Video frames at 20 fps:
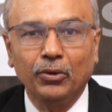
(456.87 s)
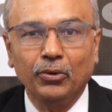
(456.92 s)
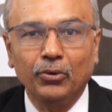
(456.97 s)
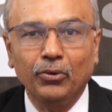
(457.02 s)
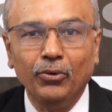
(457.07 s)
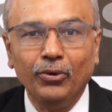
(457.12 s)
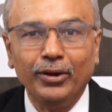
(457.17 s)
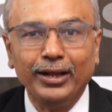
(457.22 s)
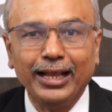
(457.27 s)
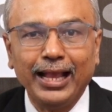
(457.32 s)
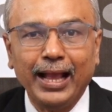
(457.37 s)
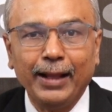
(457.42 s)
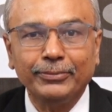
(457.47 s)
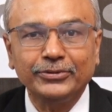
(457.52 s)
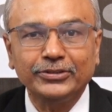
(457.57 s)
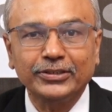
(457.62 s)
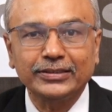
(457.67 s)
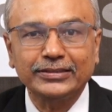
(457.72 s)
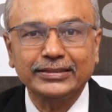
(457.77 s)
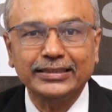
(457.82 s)
rook
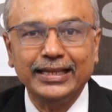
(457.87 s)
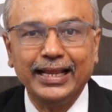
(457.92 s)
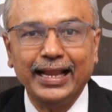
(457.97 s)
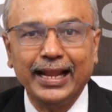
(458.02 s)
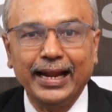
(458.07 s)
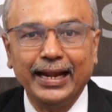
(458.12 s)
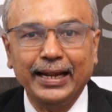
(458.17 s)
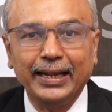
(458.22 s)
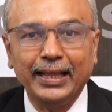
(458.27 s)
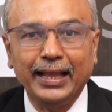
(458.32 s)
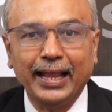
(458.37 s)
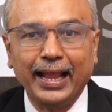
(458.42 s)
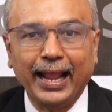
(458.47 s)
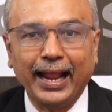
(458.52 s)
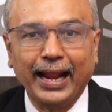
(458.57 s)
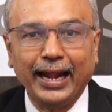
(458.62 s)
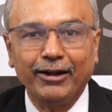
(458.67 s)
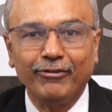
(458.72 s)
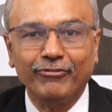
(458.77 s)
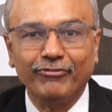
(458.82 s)
captures e8,
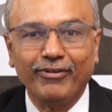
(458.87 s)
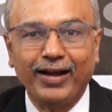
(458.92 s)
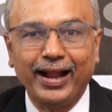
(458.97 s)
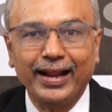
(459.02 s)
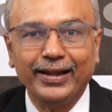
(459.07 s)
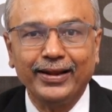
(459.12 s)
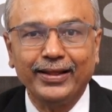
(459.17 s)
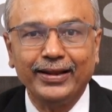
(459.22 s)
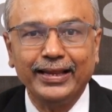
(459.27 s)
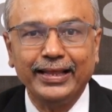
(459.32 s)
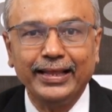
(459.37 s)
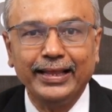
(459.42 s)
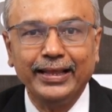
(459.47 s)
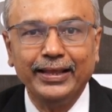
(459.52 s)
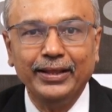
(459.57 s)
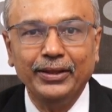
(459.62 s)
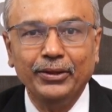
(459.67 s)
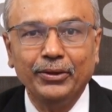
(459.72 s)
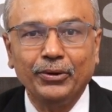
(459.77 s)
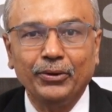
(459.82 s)
and
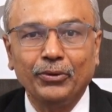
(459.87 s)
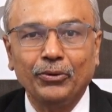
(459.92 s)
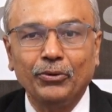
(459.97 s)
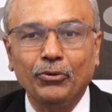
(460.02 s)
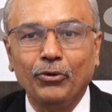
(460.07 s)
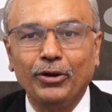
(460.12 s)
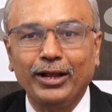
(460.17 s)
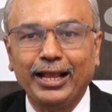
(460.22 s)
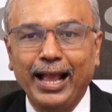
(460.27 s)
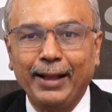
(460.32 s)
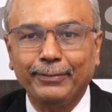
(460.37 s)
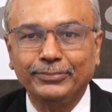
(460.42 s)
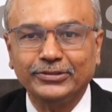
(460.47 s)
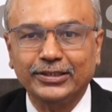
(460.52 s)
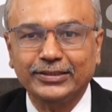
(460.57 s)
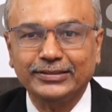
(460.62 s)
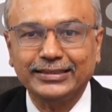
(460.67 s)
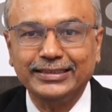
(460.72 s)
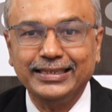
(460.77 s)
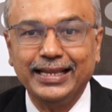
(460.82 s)
finally rook
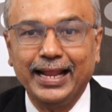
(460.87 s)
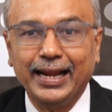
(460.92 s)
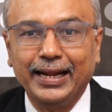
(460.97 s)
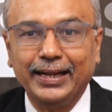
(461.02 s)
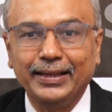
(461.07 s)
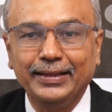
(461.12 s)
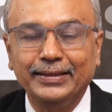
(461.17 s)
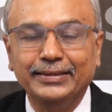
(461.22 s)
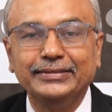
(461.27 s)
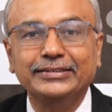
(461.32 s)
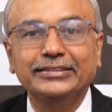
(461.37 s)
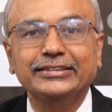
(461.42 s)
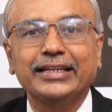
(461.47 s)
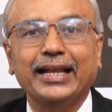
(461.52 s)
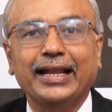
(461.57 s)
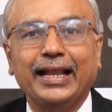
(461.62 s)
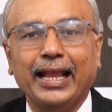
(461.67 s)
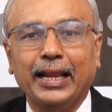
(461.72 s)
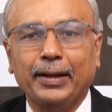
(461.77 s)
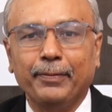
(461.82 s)
captures e8
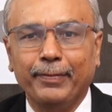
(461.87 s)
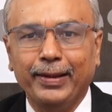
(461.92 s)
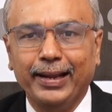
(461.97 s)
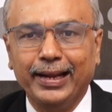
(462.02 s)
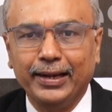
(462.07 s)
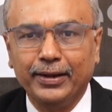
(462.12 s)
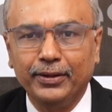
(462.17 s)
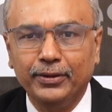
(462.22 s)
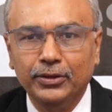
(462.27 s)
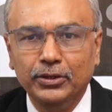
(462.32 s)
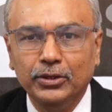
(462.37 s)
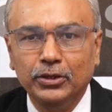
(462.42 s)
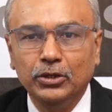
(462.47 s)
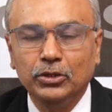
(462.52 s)
check and mate.